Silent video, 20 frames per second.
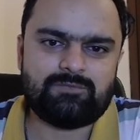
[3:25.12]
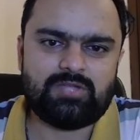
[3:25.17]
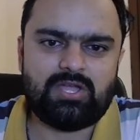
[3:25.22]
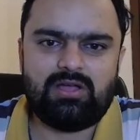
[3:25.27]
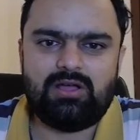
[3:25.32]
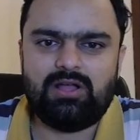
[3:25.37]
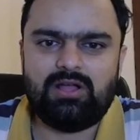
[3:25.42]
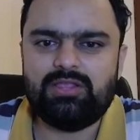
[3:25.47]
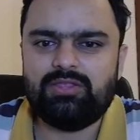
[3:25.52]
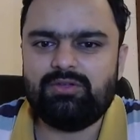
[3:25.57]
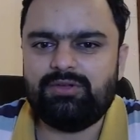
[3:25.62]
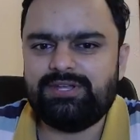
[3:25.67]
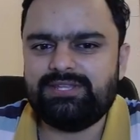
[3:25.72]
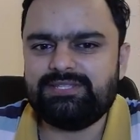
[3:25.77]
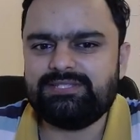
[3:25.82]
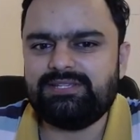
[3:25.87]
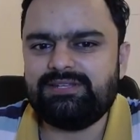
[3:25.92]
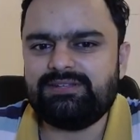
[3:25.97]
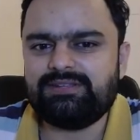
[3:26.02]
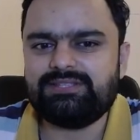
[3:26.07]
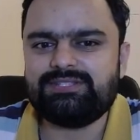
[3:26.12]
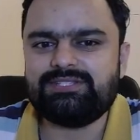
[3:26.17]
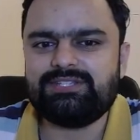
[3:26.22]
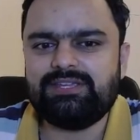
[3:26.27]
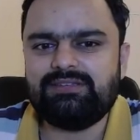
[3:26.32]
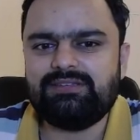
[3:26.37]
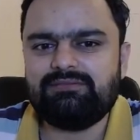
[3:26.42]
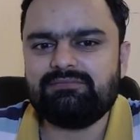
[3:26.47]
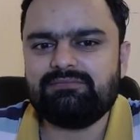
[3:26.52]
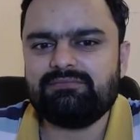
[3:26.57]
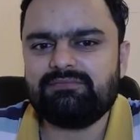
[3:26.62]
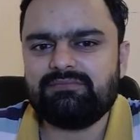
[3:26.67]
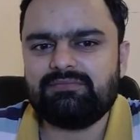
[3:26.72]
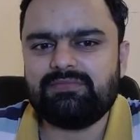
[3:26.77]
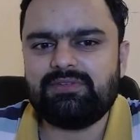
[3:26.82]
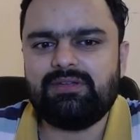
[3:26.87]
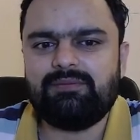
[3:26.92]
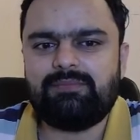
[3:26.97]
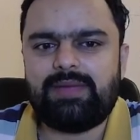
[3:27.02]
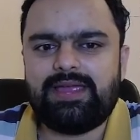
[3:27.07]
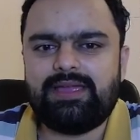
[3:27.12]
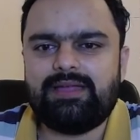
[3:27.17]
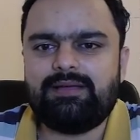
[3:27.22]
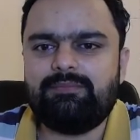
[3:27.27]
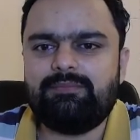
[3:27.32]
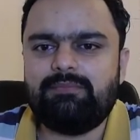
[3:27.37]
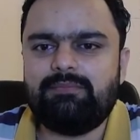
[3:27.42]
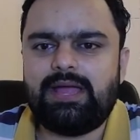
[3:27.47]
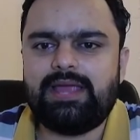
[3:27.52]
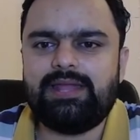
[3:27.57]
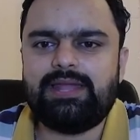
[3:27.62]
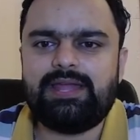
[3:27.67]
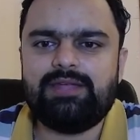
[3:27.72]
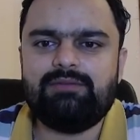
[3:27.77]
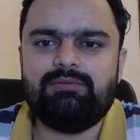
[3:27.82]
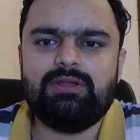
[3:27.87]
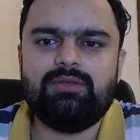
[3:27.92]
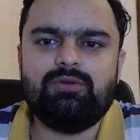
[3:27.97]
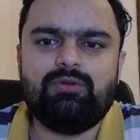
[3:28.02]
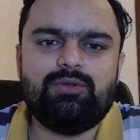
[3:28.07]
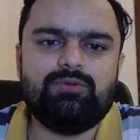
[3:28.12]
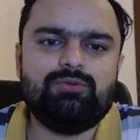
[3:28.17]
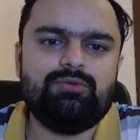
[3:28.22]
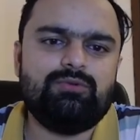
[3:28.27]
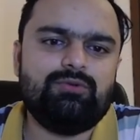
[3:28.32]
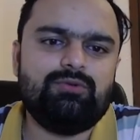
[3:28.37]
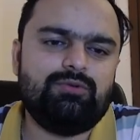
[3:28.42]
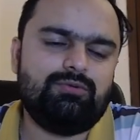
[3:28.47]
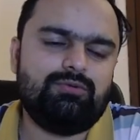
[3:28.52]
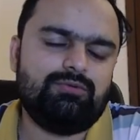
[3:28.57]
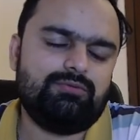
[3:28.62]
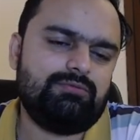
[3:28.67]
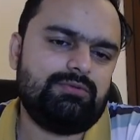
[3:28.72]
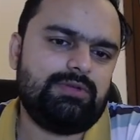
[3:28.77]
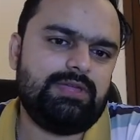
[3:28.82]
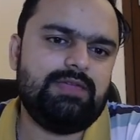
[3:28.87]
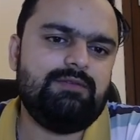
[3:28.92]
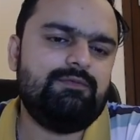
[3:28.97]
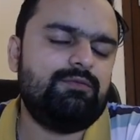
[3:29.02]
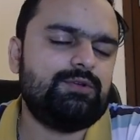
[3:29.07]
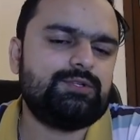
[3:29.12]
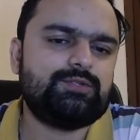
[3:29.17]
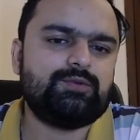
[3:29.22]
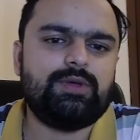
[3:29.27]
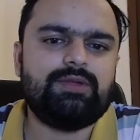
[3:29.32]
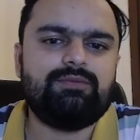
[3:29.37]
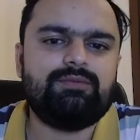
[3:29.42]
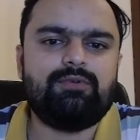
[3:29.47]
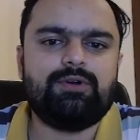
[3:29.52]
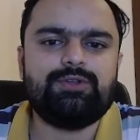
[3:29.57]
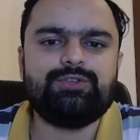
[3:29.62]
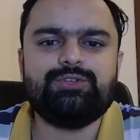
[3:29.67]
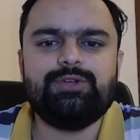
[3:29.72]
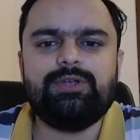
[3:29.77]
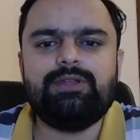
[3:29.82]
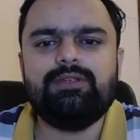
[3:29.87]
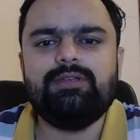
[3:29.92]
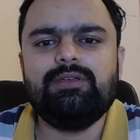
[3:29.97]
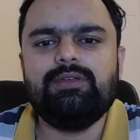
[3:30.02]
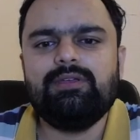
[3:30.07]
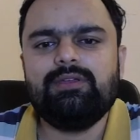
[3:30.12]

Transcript: although it is interesting, my knight will go to e4 square for sure.